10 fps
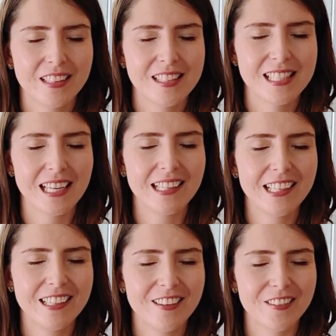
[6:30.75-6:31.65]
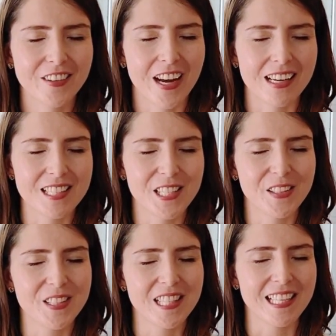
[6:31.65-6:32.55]
sending a note of
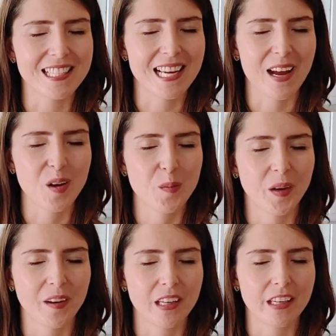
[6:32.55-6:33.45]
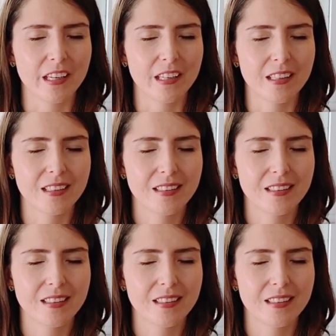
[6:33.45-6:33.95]
gratitude to the entire body.